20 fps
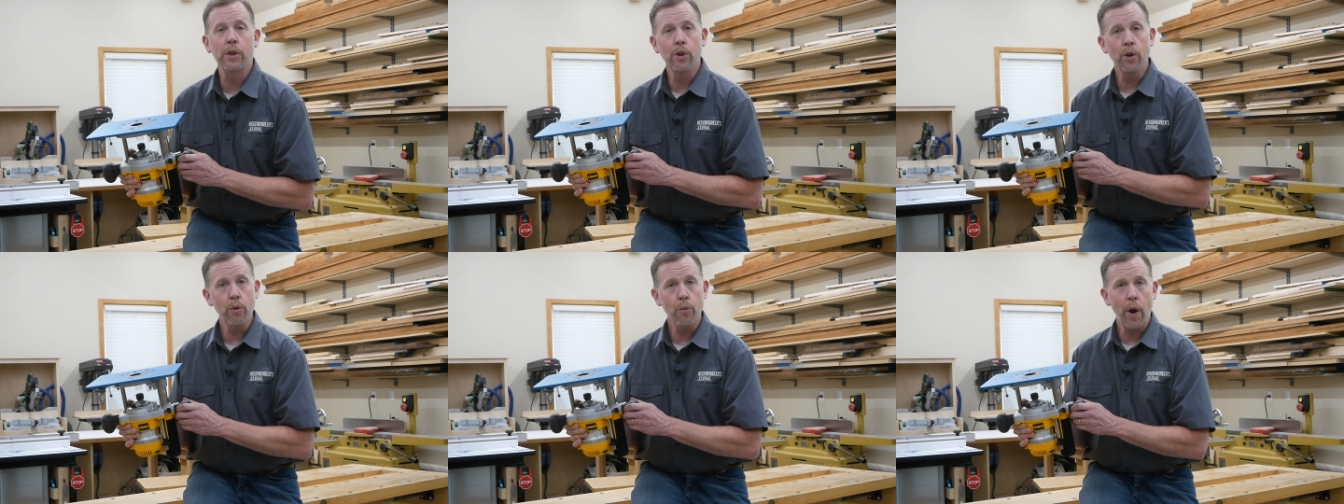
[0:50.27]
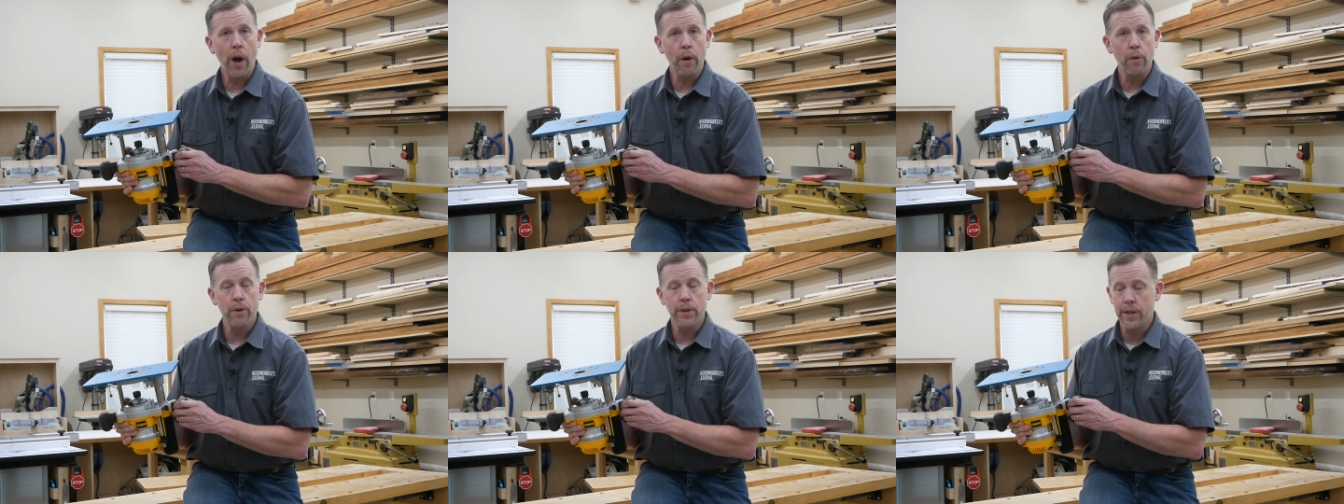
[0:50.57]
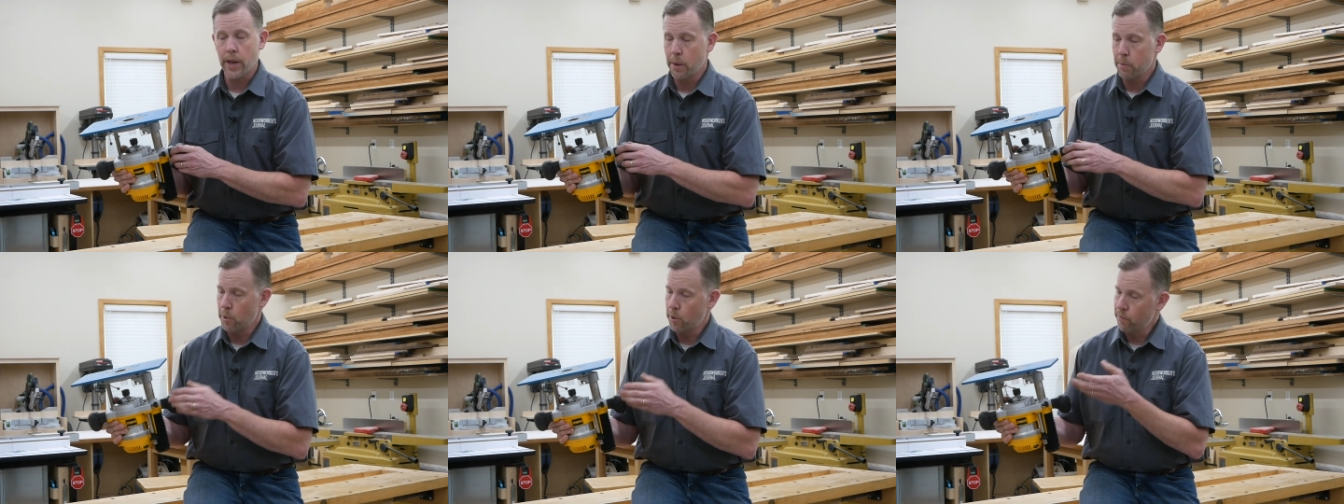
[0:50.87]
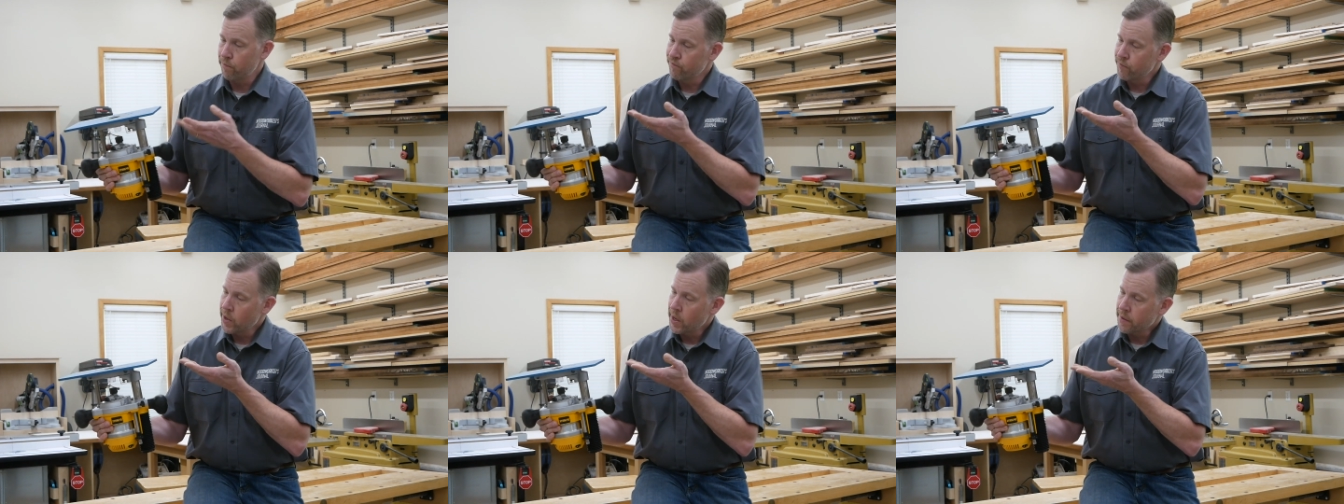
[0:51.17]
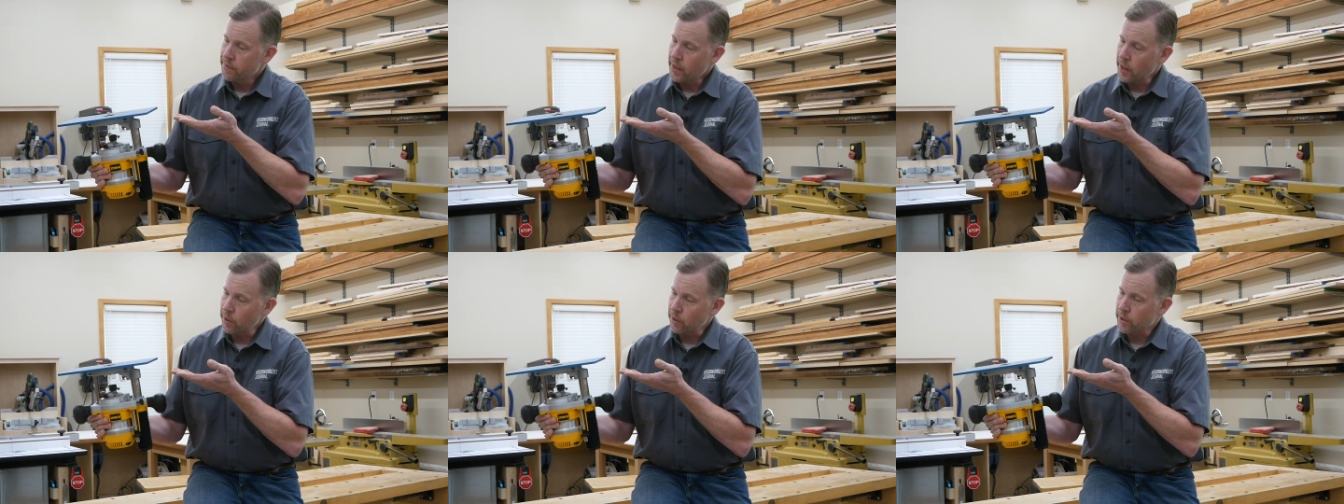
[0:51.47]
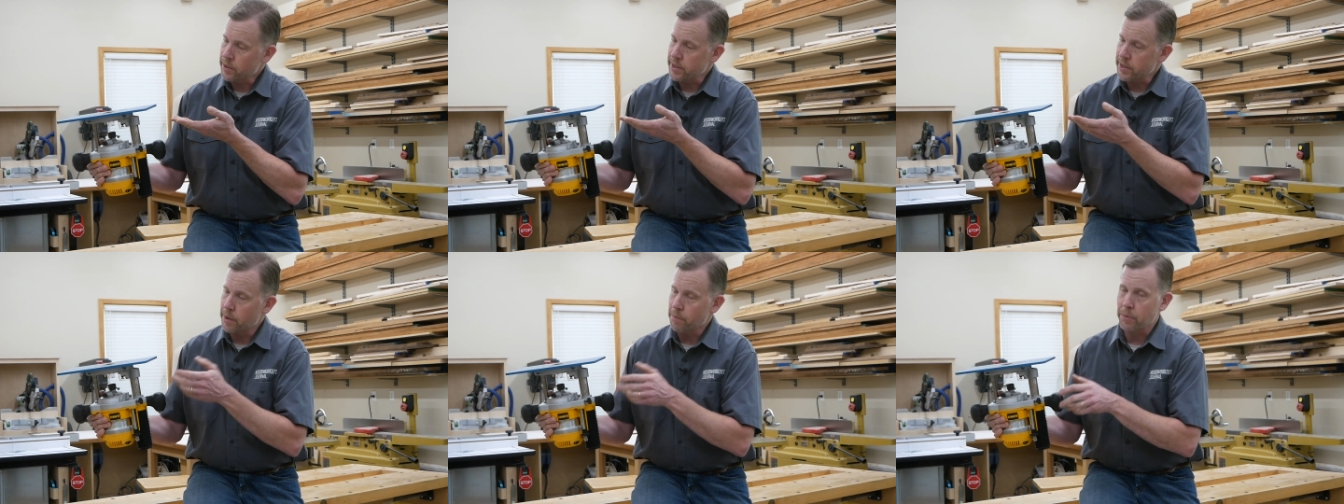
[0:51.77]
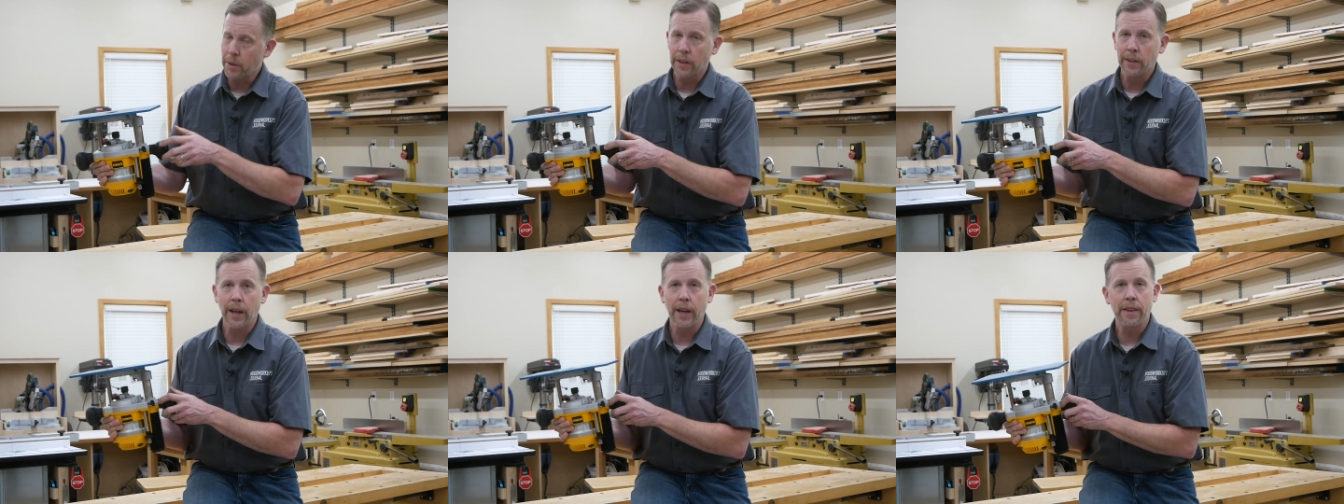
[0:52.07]
your router table that looks
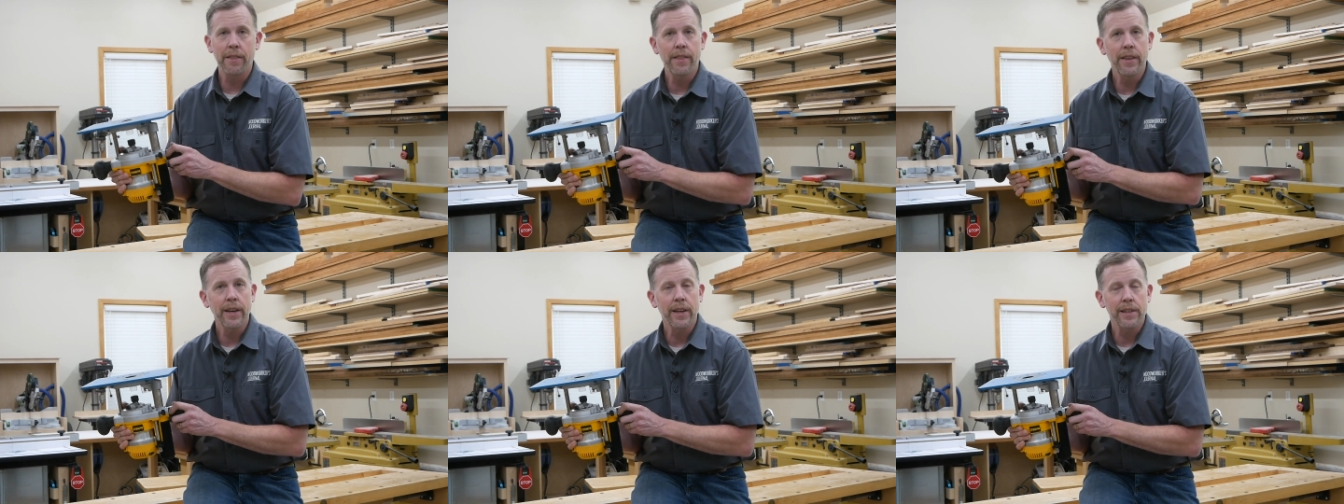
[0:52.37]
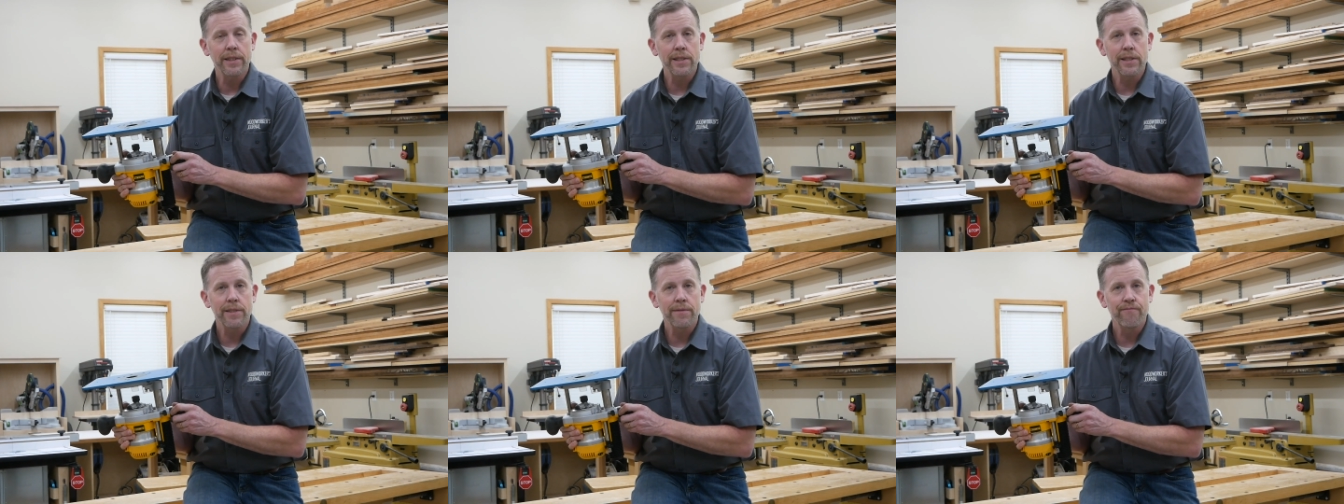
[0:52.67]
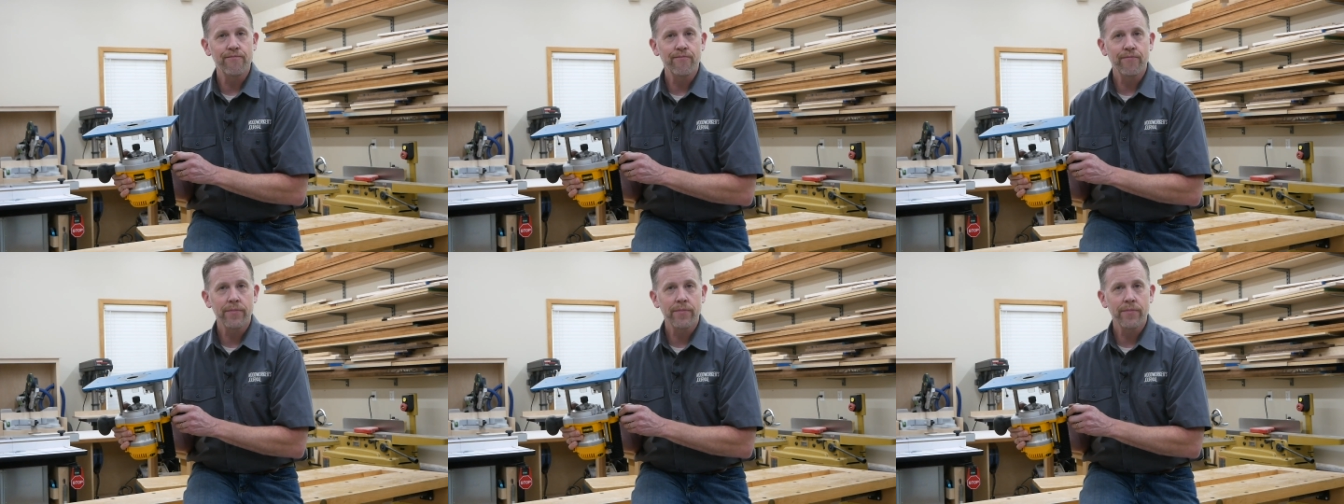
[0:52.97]
something like this.